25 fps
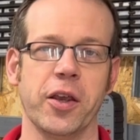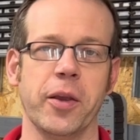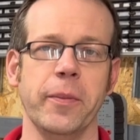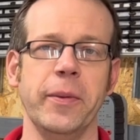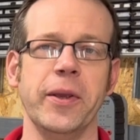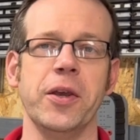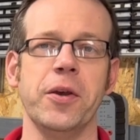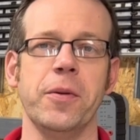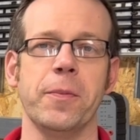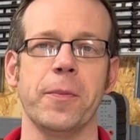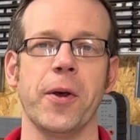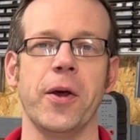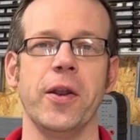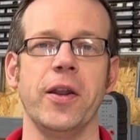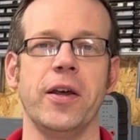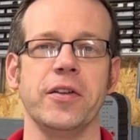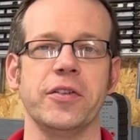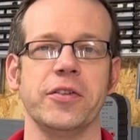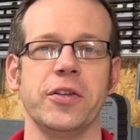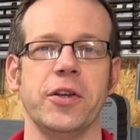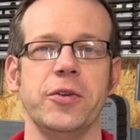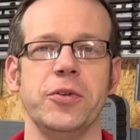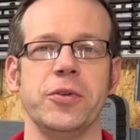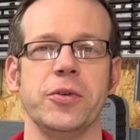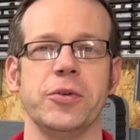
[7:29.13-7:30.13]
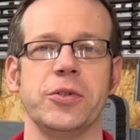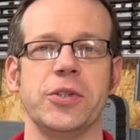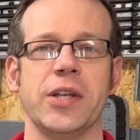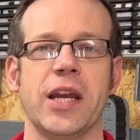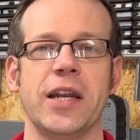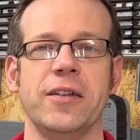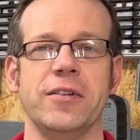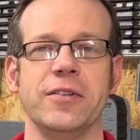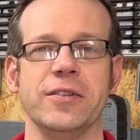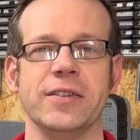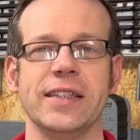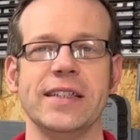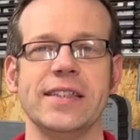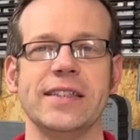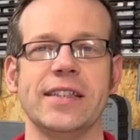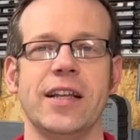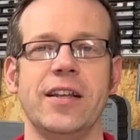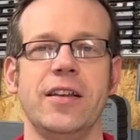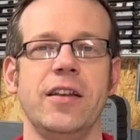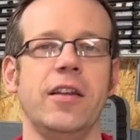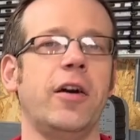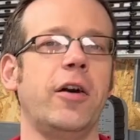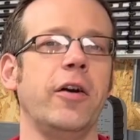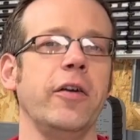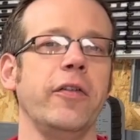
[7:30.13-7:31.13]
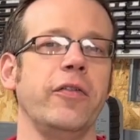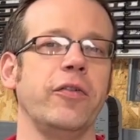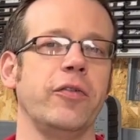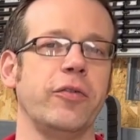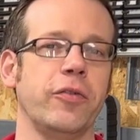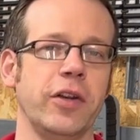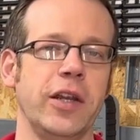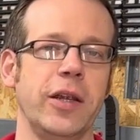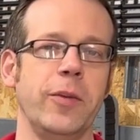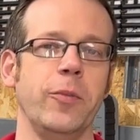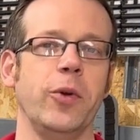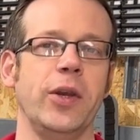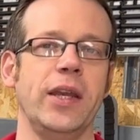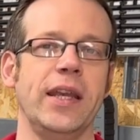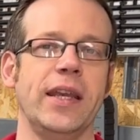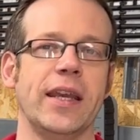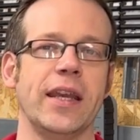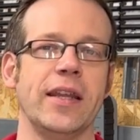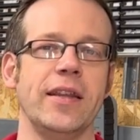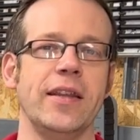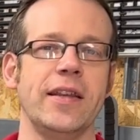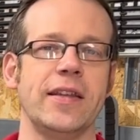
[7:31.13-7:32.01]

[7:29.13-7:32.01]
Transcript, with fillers: Coming up on our social channels, it's a live stream week,